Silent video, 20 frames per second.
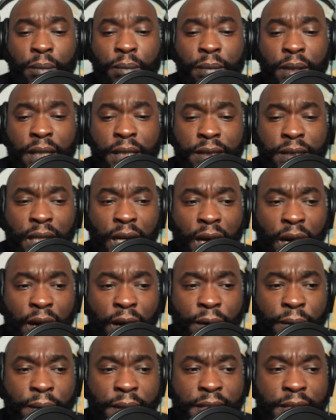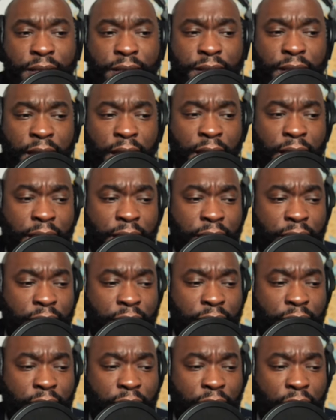But as I always say,
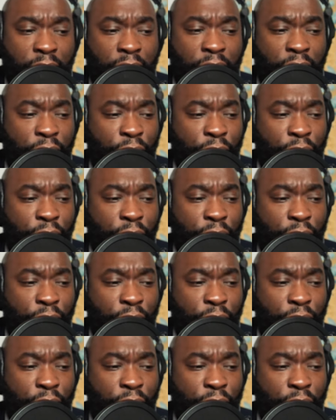I